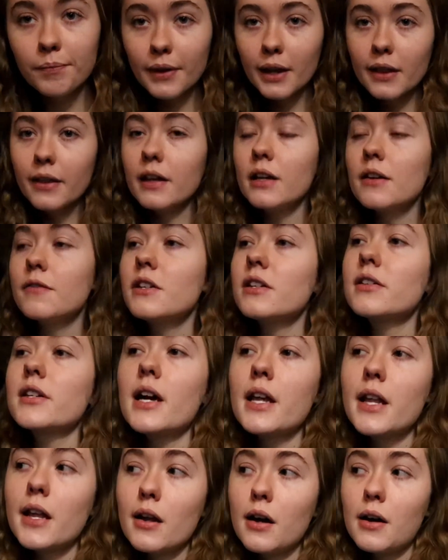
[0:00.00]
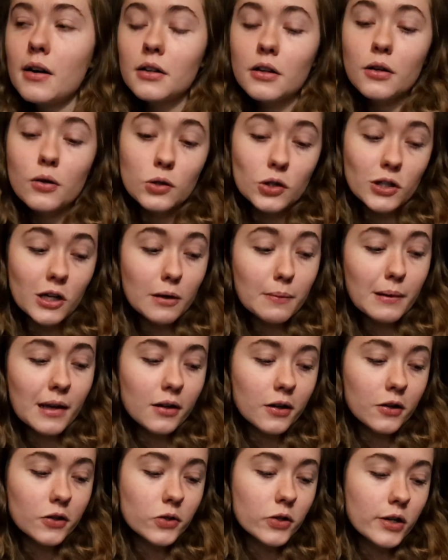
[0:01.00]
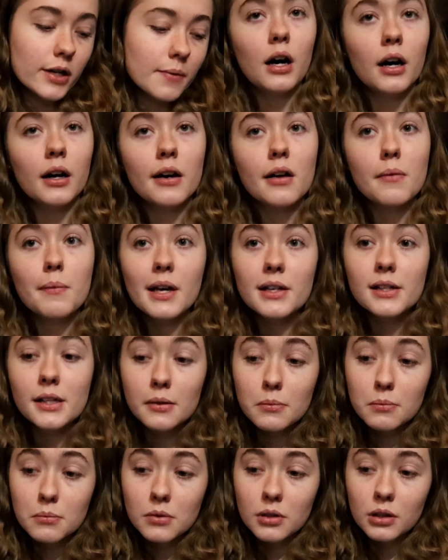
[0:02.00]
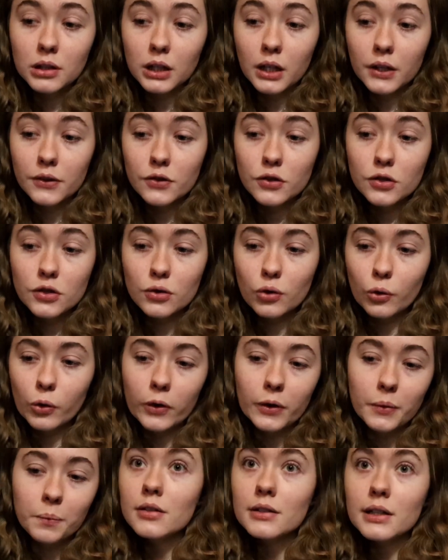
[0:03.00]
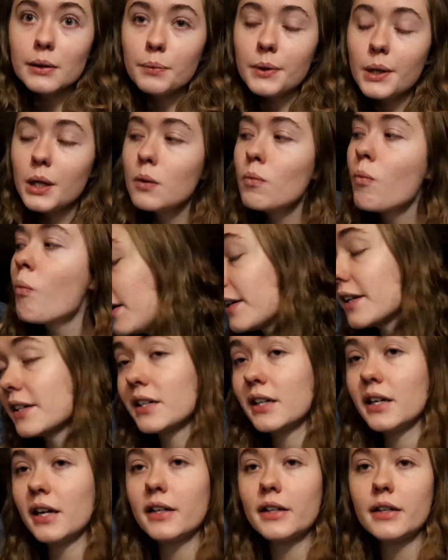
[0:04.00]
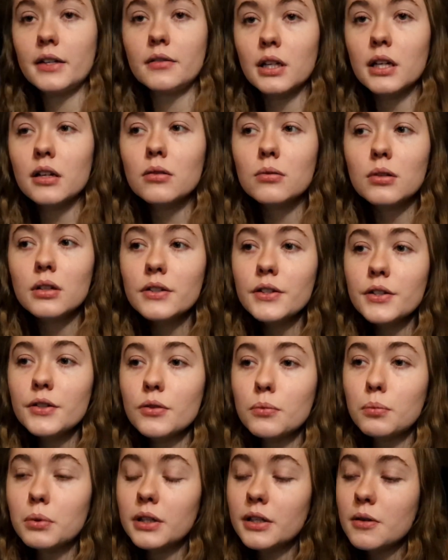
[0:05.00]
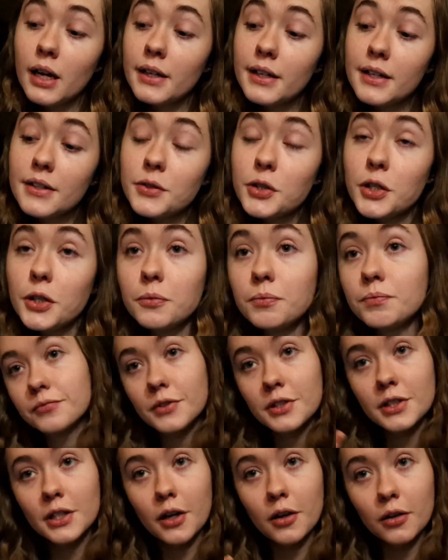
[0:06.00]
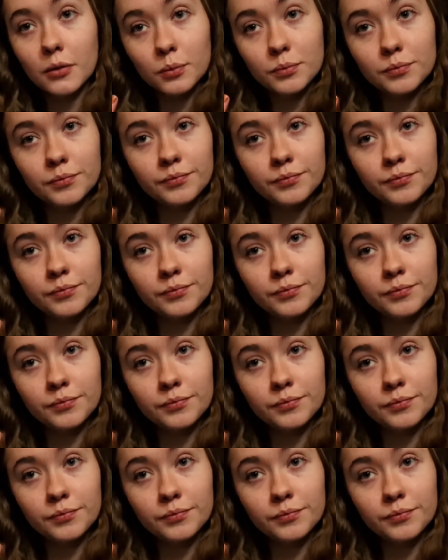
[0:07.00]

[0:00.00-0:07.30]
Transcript: I think I've decided I'm gonna go check on my laundry. I'm gonna make some lunch or something. I need to edit. I don't want to, but I need to. So,